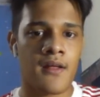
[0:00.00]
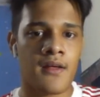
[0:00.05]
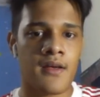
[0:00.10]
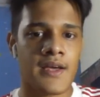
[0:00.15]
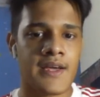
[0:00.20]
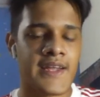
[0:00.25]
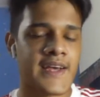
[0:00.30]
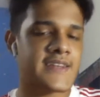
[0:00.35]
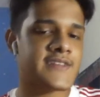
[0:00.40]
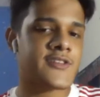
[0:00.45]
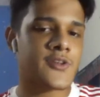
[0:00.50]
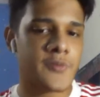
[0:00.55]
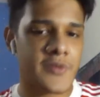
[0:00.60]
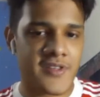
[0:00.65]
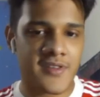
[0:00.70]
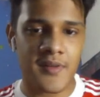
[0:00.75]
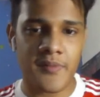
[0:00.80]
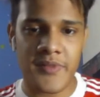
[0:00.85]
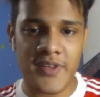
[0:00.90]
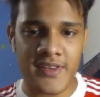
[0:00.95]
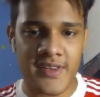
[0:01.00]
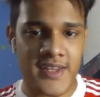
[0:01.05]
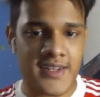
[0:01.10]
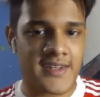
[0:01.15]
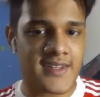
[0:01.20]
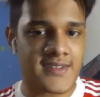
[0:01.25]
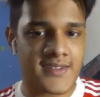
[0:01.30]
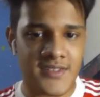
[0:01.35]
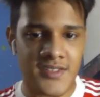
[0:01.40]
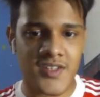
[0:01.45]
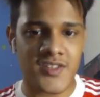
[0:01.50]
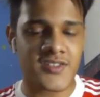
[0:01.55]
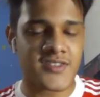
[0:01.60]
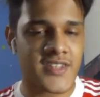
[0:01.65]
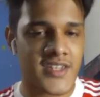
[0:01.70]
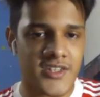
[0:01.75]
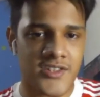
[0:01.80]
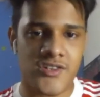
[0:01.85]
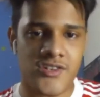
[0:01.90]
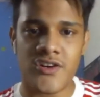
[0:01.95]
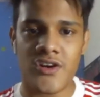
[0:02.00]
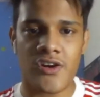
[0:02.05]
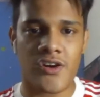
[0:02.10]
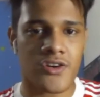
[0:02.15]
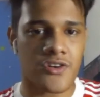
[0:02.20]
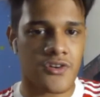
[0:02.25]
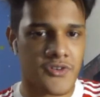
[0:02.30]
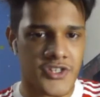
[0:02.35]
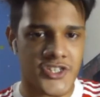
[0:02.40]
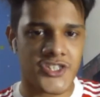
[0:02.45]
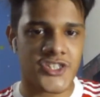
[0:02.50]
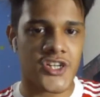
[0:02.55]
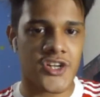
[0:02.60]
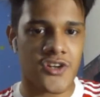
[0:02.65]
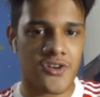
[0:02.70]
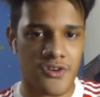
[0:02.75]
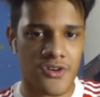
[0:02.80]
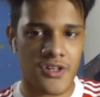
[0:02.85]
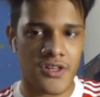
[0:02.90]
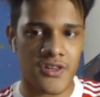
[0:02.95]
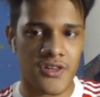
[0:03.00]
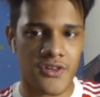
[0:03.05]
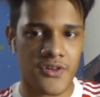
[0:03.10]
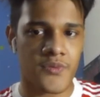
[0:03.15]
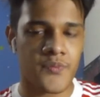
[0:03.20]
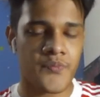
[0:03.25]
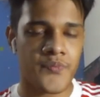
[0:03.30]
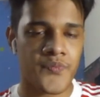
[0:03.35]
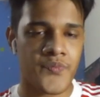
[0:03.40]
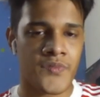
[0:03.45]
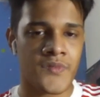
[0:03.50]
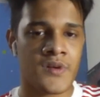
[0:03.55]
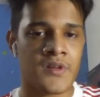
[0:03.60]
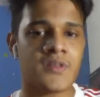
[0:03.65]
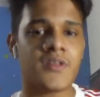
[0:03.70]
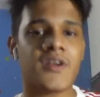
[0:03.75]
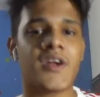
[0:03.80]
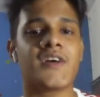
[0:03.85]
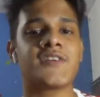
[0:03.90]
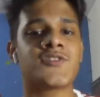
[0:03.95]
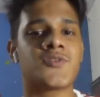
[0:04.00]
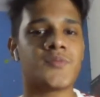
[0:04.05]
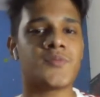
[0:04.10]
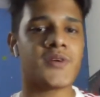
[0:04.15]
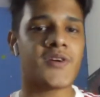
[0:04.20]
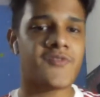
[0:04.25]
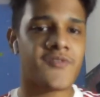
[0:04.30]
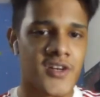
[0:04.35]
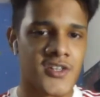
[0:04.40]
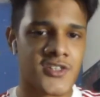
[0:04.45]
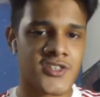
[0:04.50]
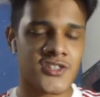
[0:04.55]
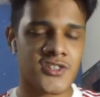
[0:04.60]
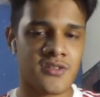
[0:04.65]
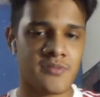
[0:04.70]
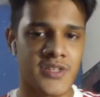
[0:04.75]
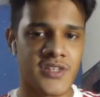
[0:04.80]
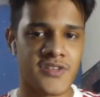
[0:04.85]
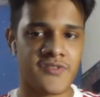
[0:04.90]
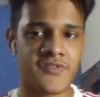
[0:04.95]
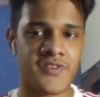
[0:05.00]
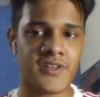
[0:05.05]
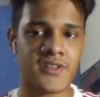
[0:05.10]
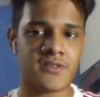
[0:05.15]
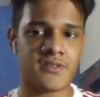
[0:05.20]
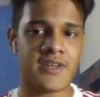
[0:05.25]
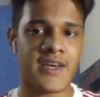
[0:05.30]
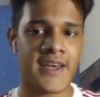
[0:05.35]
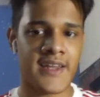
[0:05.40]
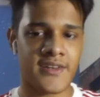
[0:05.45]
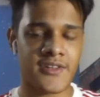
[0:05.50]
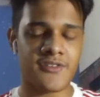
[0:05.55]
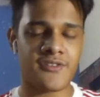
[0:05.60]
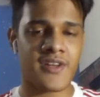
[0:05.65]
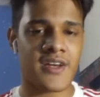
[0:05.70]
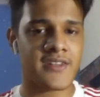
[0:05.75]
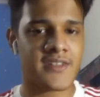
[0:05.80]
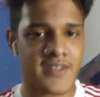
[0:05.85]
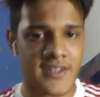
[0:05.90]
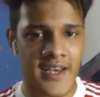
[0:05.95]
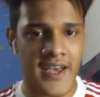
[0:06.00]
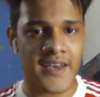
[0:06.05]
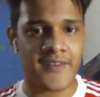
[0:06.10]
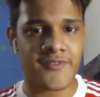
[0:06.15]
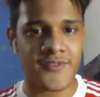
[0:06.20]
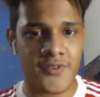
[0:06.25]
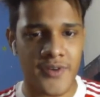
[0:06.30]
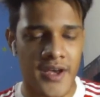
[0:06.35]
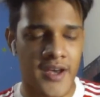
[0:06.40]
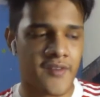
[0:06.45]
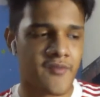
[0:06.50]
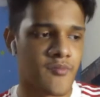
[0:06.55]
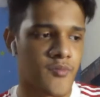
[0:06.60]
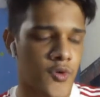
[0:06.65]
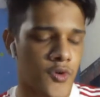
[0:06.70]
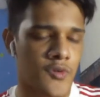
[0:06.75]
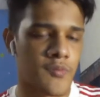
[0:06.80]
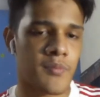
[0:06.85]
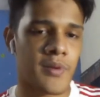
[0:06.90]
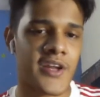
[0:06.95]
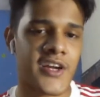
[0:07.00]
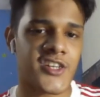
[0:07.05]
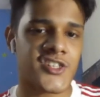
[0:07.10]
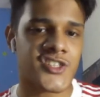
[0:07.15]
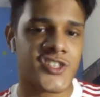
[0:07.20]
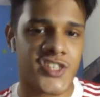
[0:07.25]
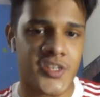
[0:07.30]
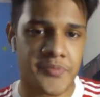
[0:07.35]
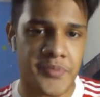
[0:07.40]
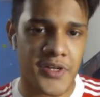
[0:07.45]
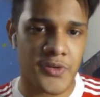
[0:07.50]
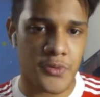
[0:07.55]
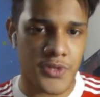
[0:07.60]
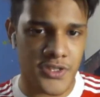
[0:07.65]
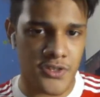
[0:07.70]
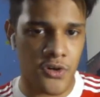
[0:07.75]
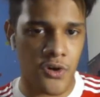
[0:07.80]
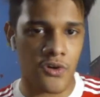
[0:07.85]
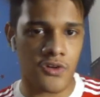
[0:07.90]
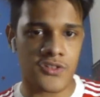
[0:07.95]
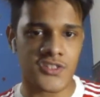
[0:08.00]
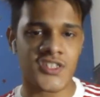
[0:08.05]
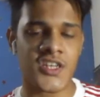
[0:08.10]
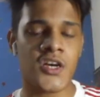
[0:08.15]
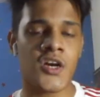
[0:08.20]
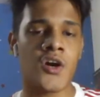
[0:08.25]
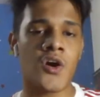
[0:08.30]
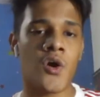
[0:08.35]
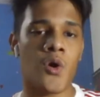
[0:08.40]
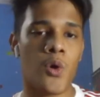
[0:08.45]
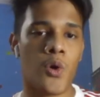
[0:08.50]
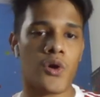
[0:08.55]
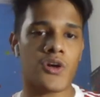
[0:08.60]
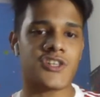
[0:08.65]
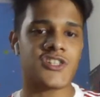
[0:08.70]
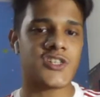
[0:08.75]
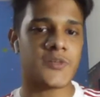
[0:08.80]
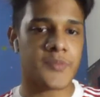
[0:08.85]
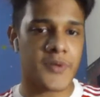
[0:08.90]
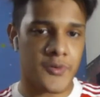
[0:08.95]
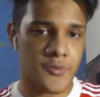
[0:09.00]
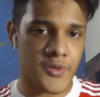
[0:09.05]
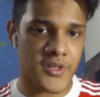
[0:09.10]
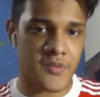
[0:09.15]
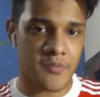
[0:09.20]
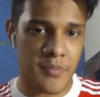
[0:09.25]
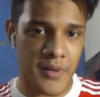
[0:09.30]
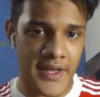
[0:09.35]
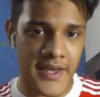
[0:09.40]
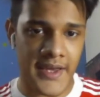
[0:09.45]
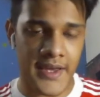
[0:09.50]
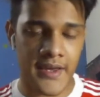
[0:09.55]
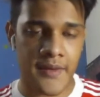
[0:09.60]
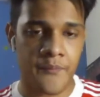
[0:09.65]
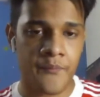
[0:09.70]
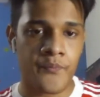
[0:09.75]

it has to be something that does not center around Cristiano Ronaldo. There has to be a functional midfield, and United have to have more players chip in with goals or chip in with play.